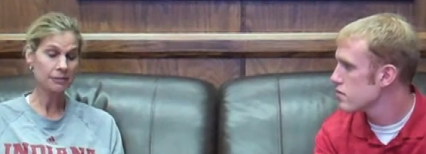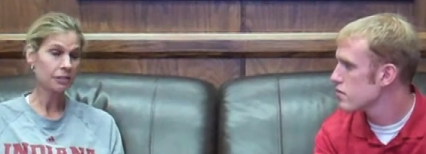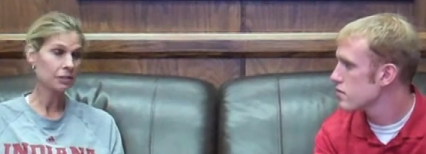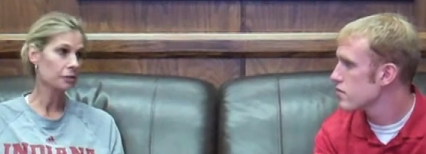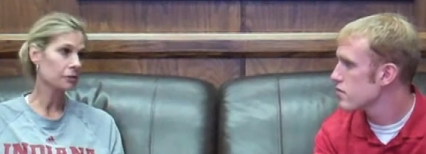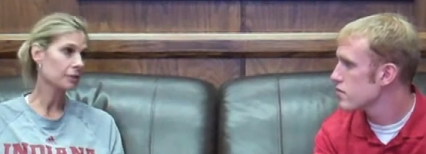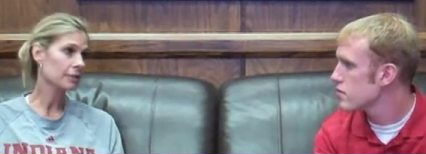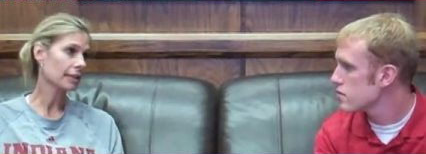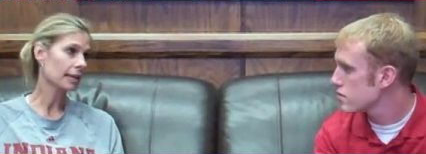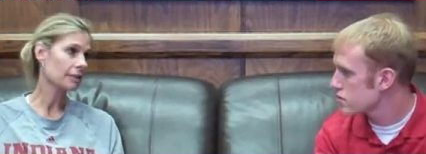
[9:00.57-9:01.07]
Speaker 1: to
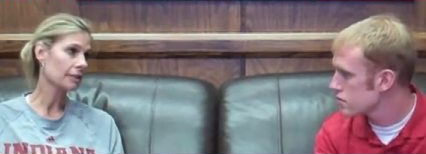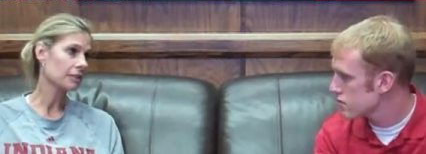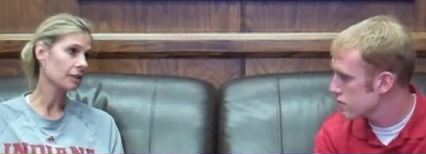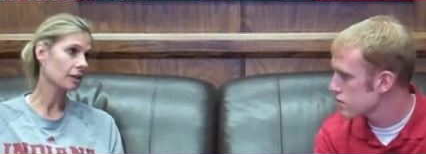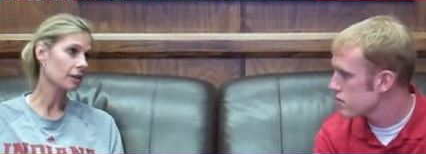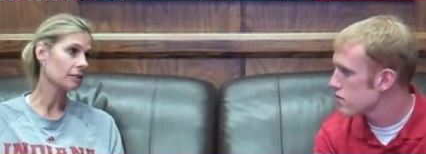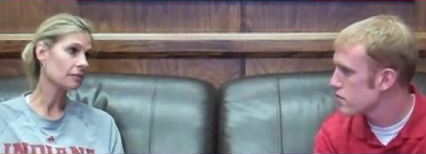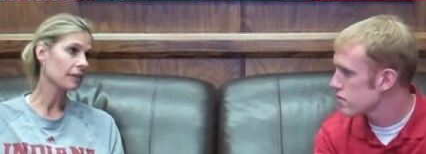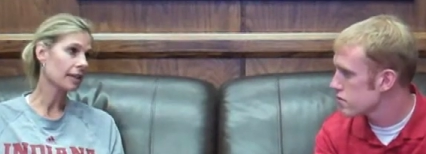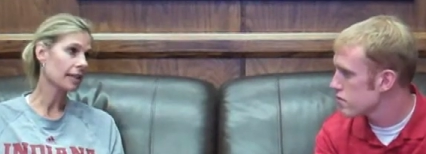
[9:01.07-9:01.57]
use that to
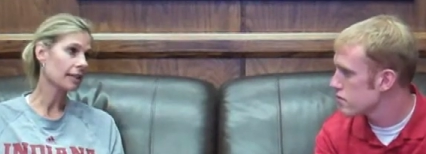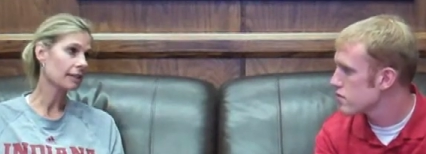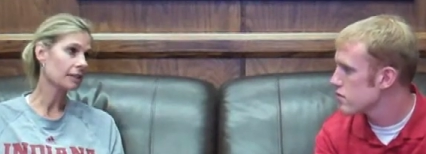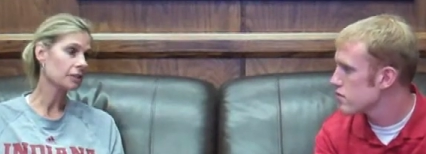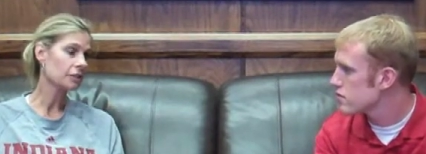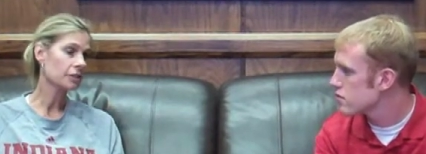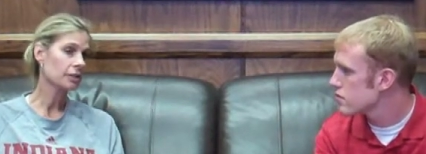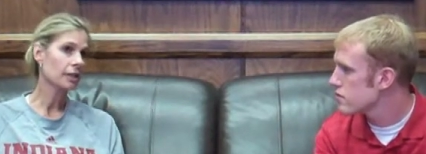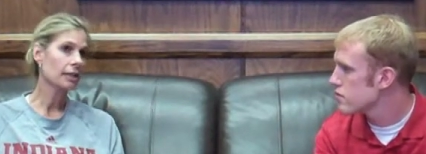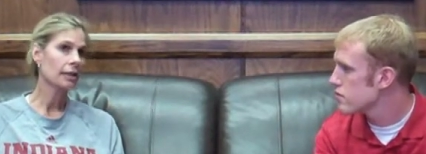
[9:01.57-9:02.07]
our
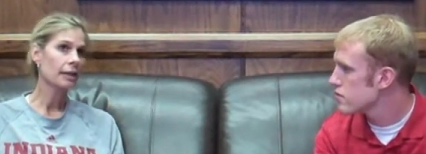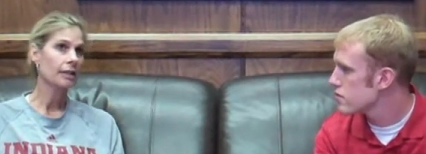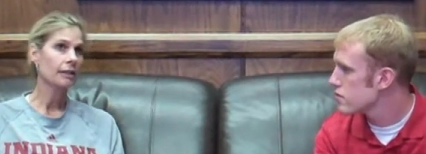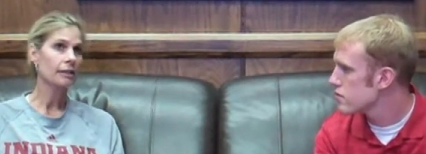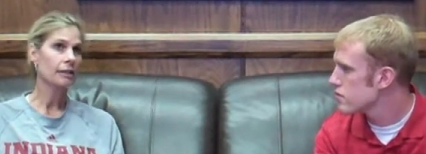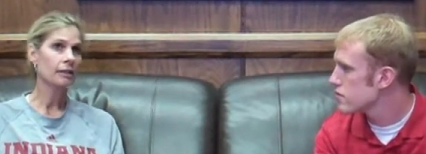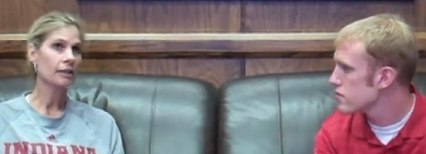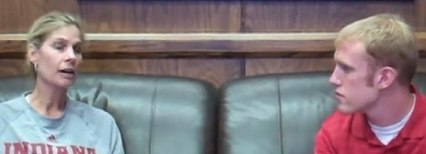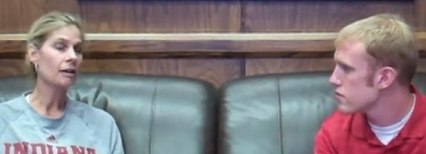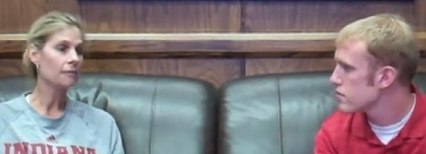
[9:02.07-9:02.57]
advantage, the
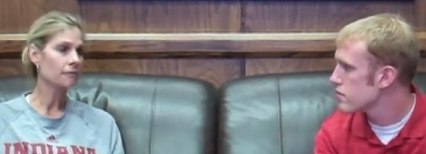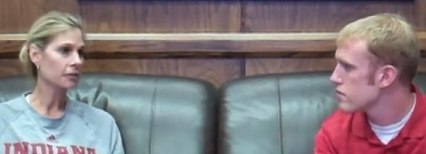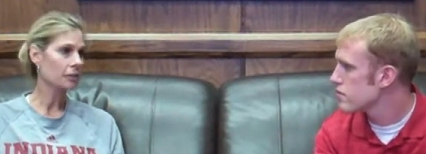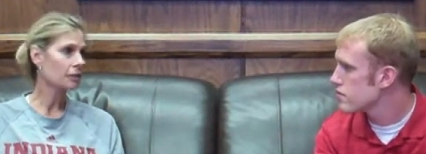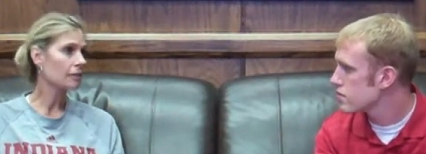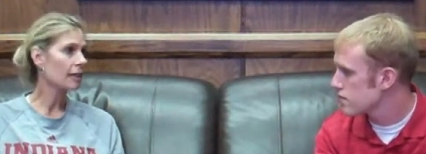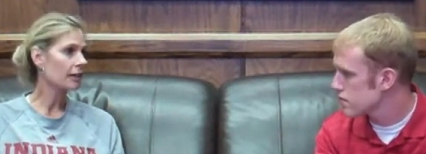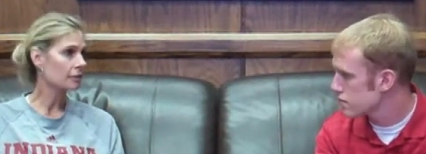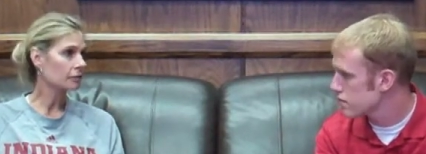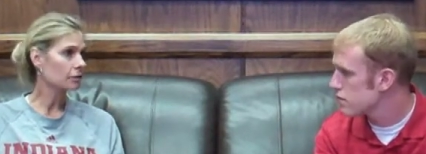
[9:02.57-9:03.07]
comfort
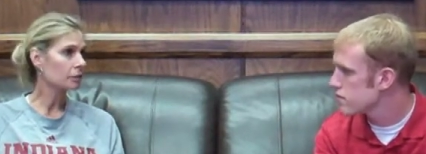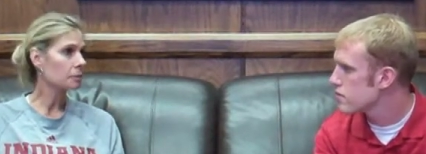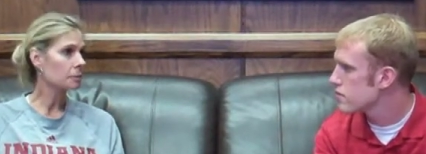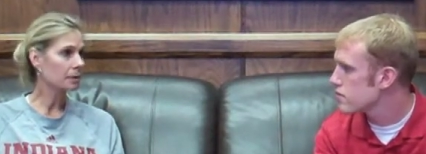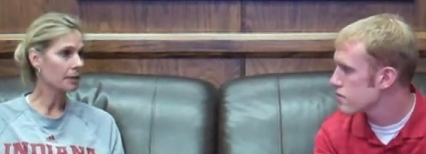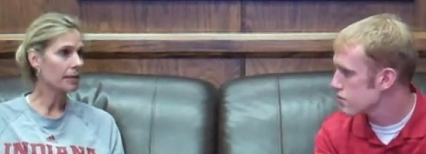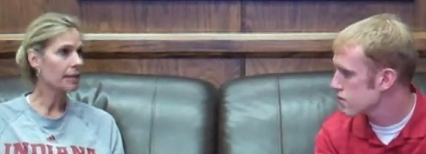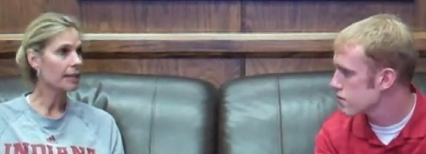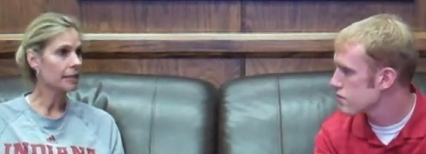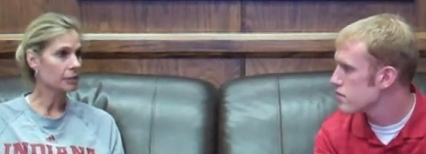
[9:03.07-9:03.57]
level of
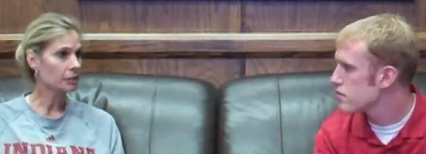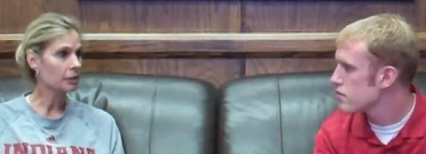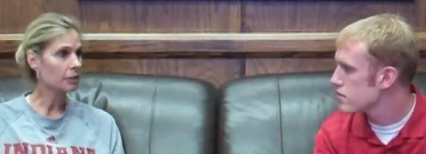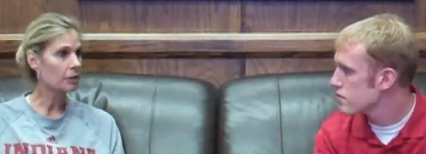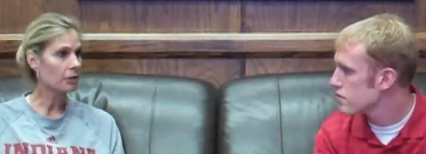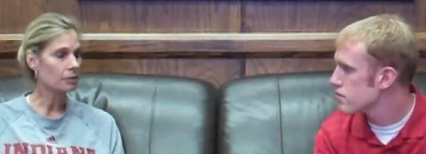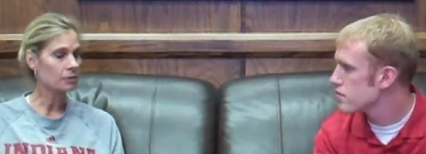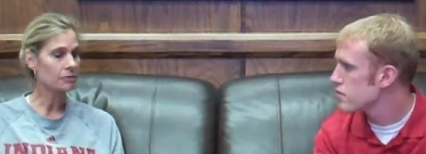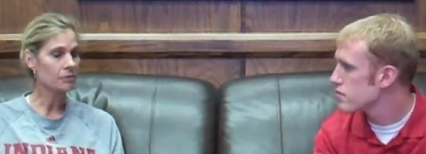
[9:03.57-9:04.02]
playing in your own